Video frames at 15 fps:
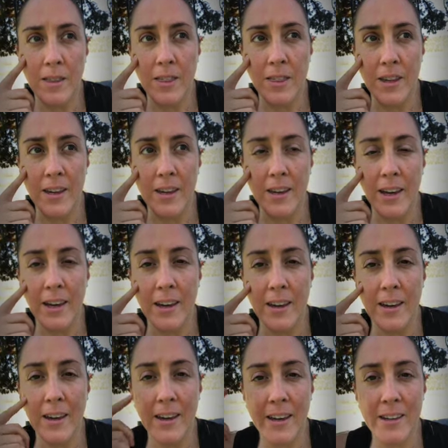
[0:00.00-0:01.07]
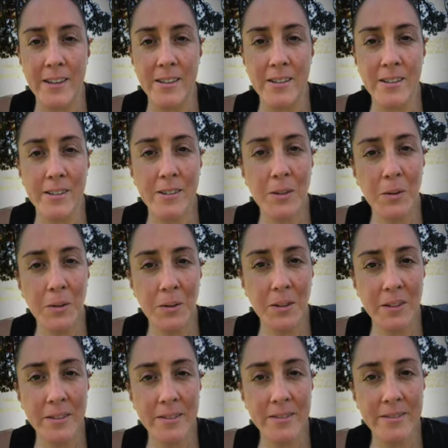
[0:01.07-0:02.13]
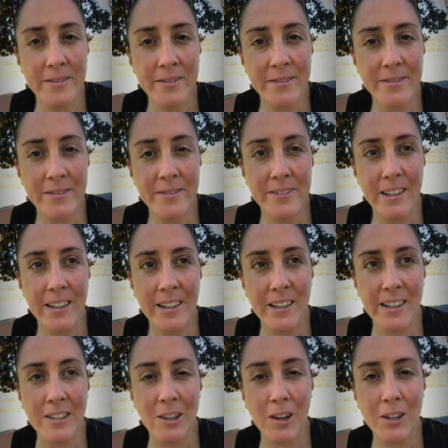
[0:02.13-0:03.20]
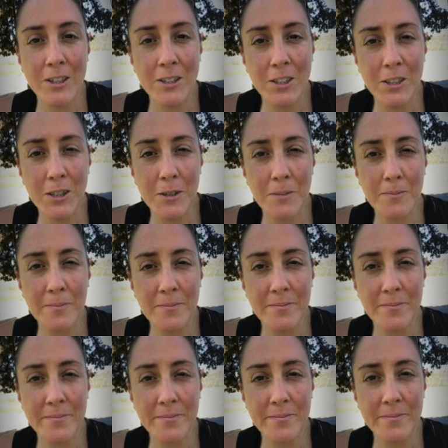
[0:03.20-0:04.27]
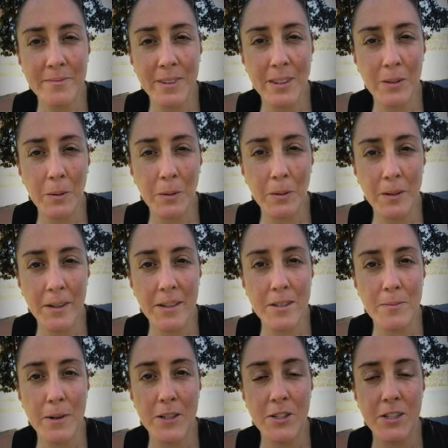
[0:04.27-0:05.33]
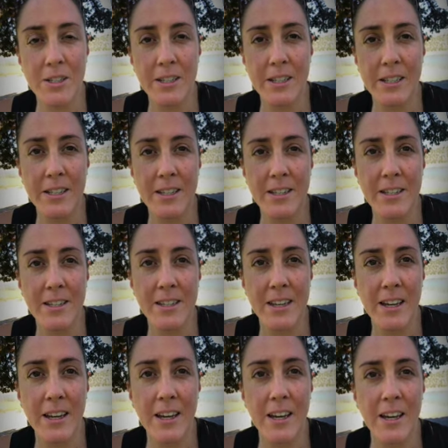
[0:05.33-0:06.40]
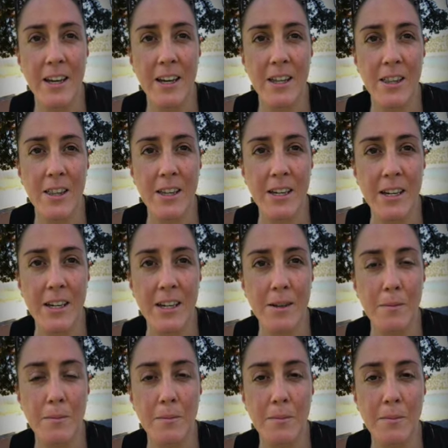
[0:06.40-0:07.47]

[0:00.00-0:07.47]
the end goal, long-term goal, as much as it is the